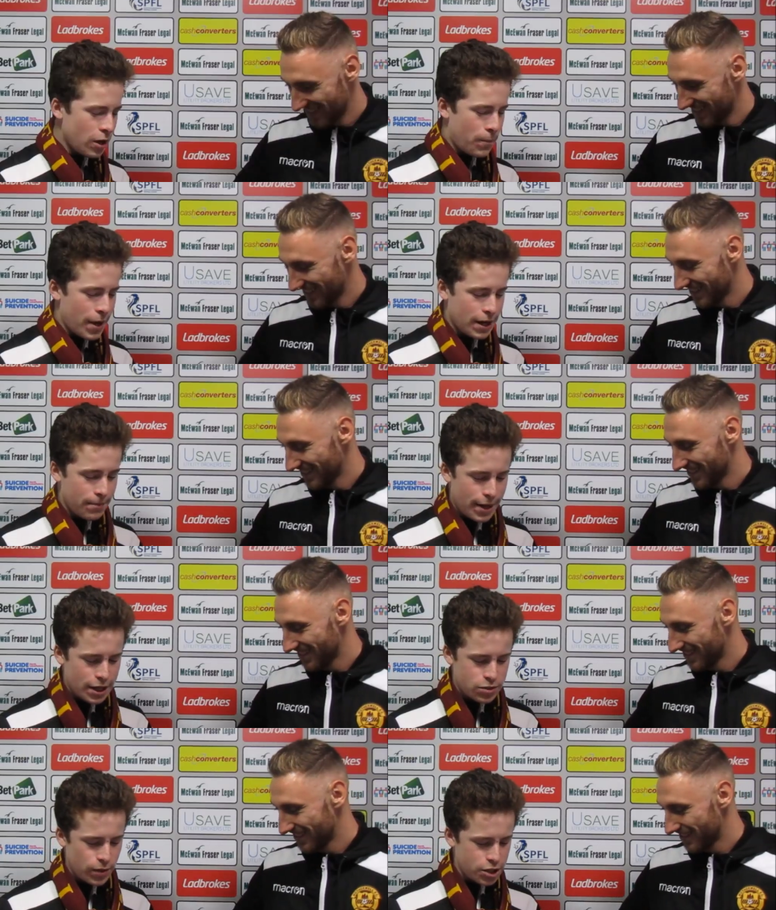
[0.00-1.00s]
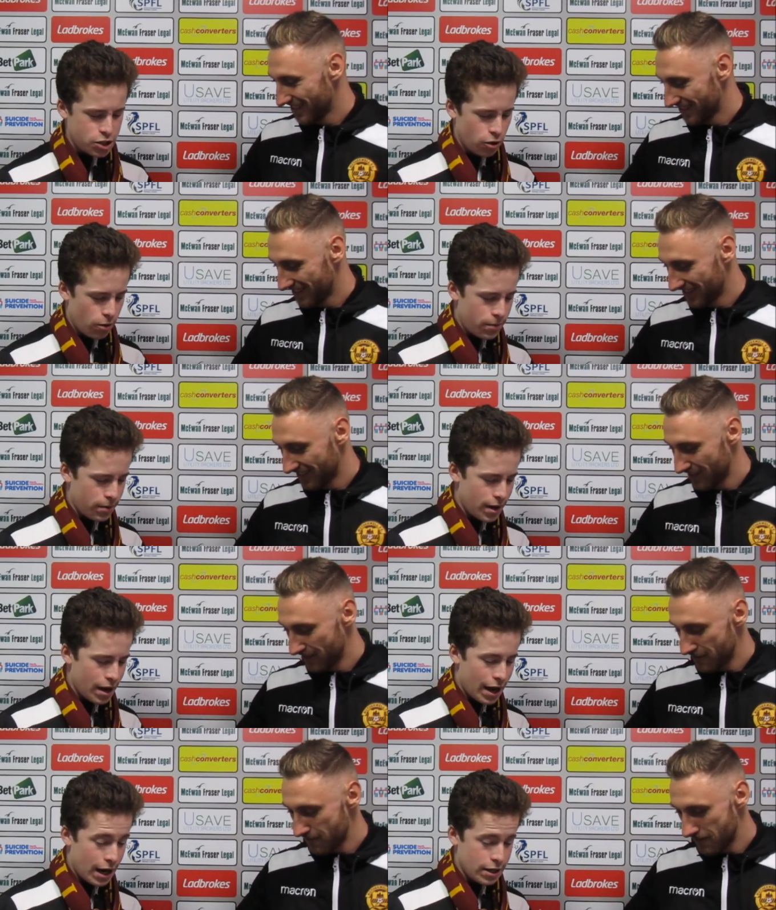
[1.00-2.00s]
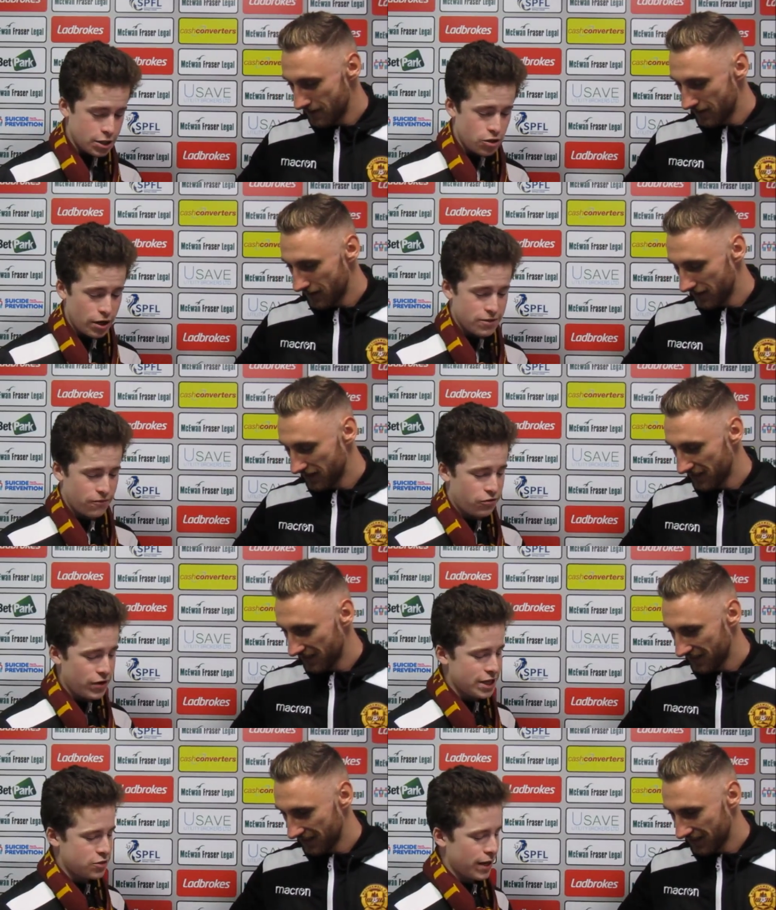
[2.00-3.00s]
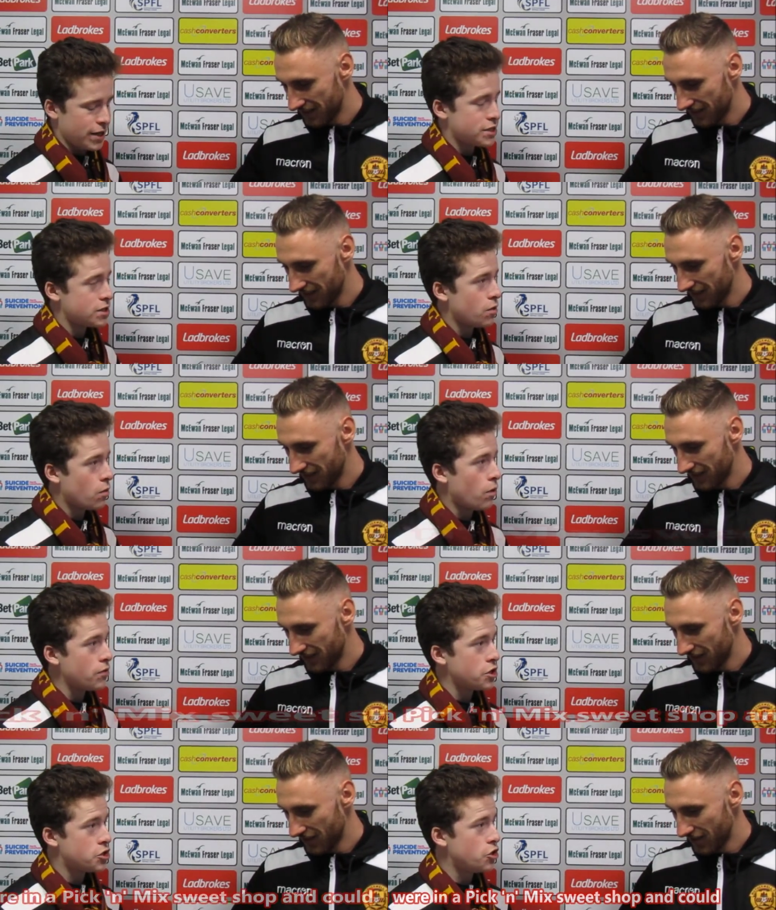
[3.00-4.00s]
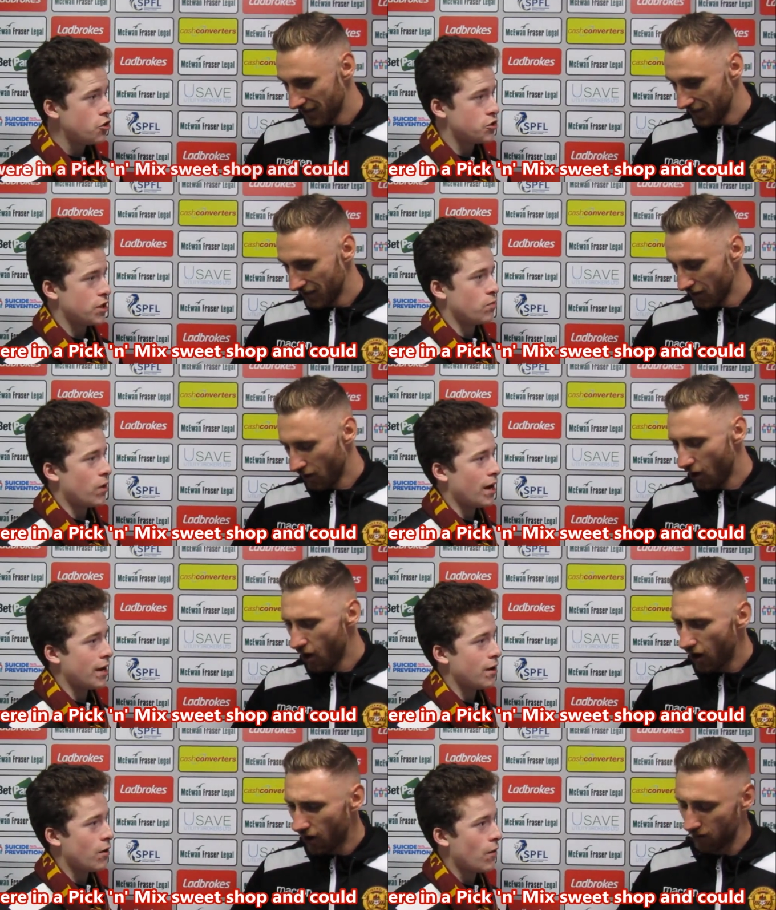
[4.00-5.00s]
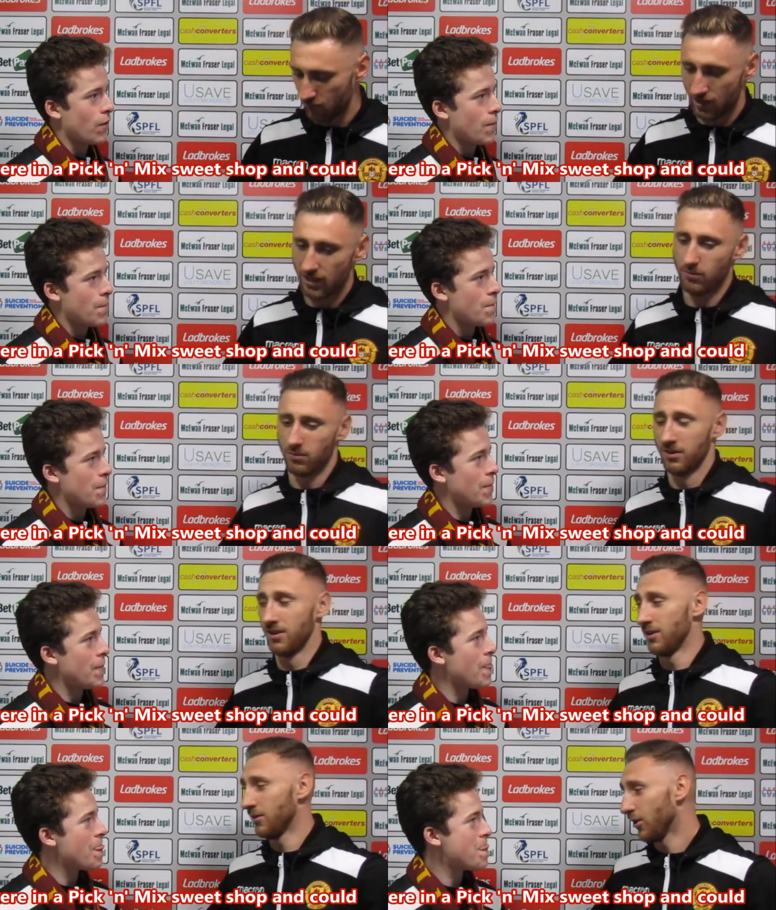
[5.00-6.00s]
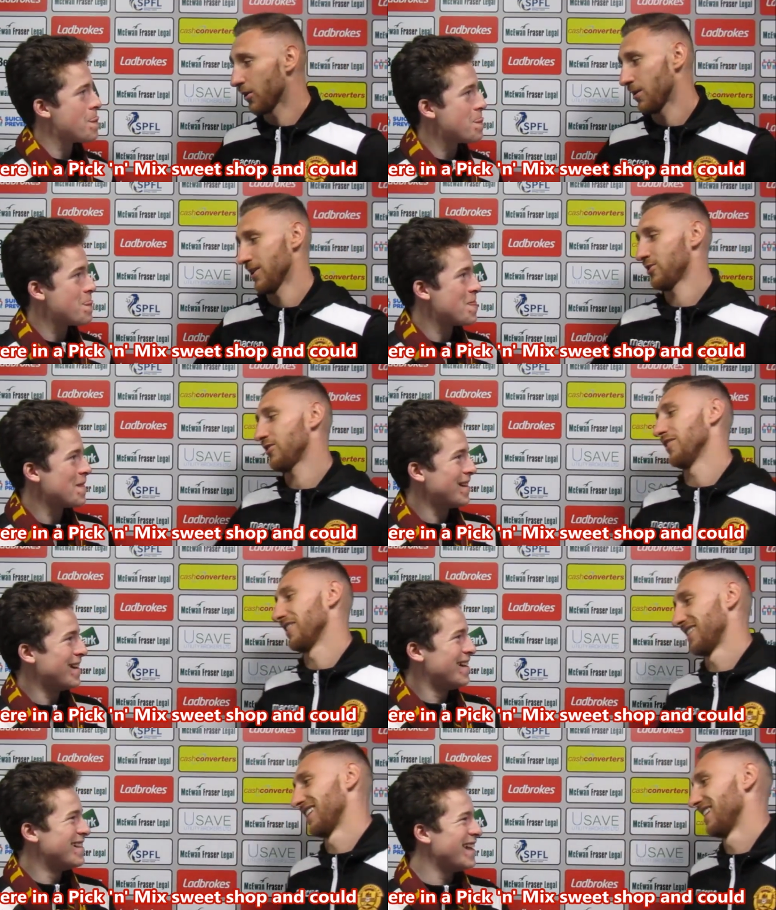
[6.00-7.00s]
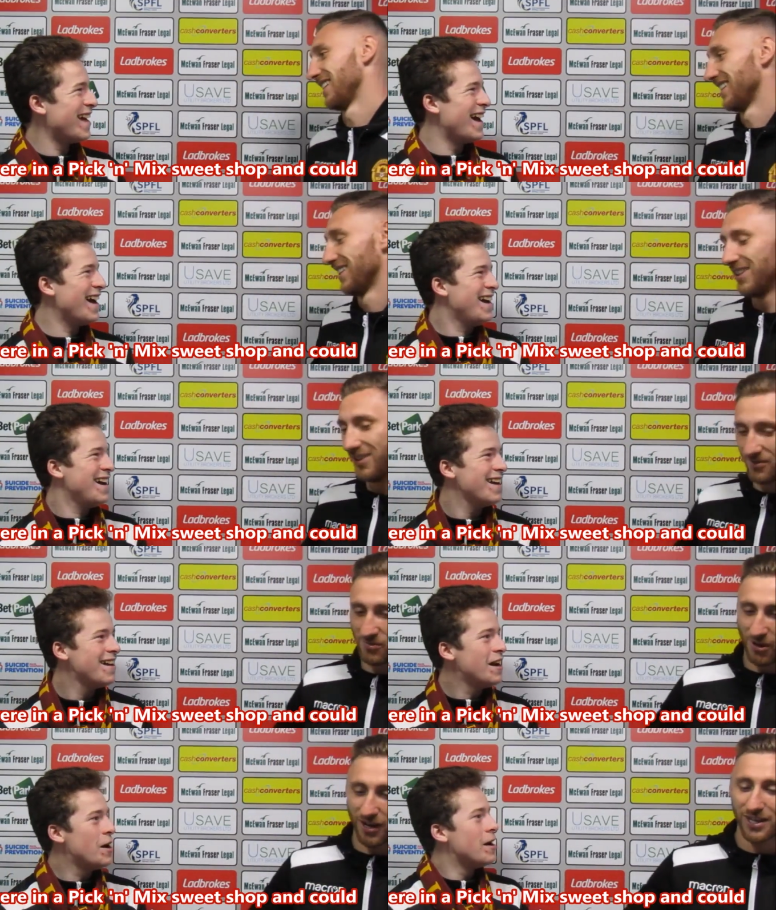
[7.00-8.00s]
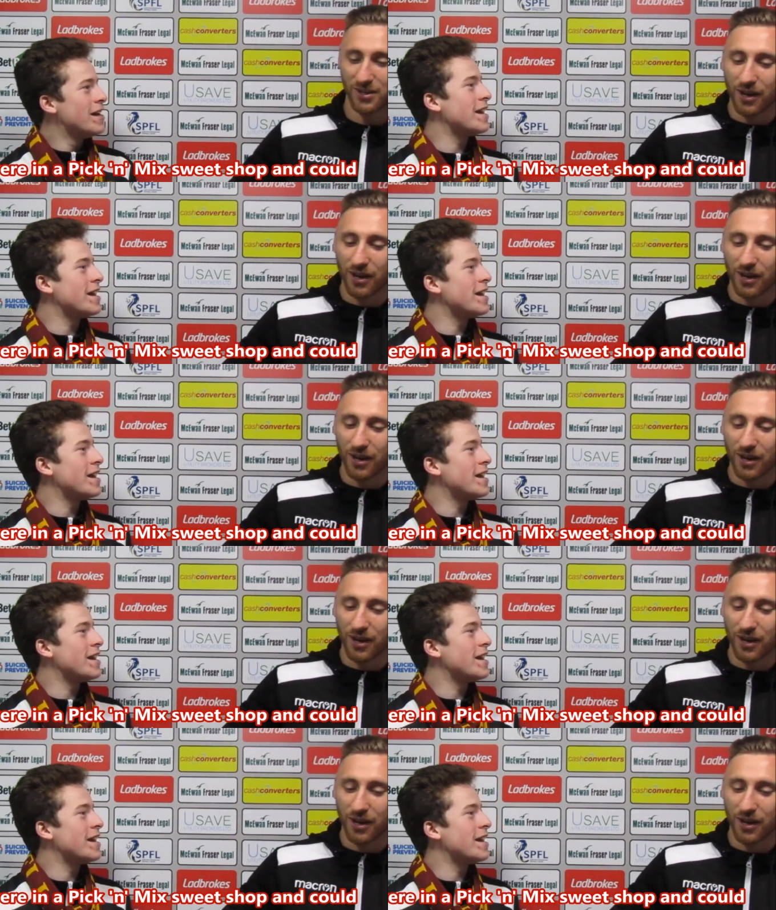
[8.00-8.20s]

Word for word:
Speaker 1: in a pick and mix sweet shop and had a choice of three sweets, what would you choose and why? Oh, wow. What a question what a